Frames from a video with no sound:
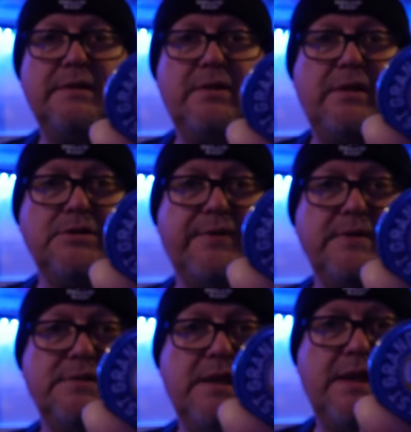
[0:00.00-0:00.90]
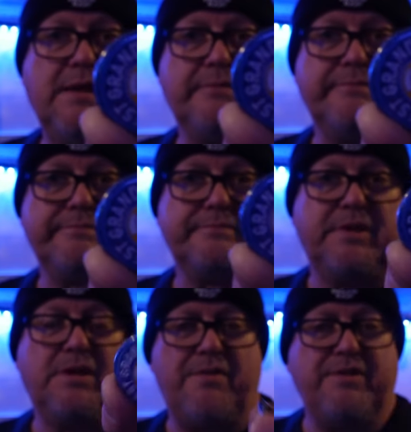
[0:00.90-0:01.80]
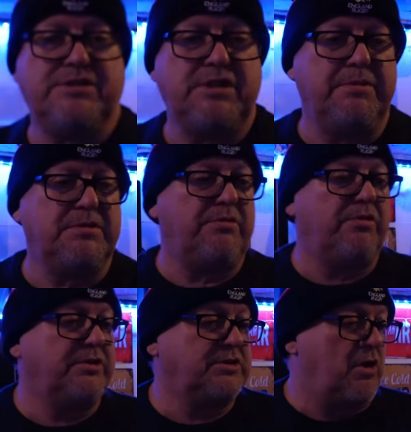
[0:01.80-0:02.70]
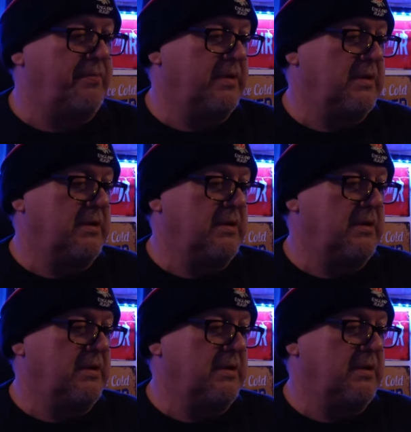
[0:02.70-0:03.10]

Got those things there. But you can't really see them because they're on the top.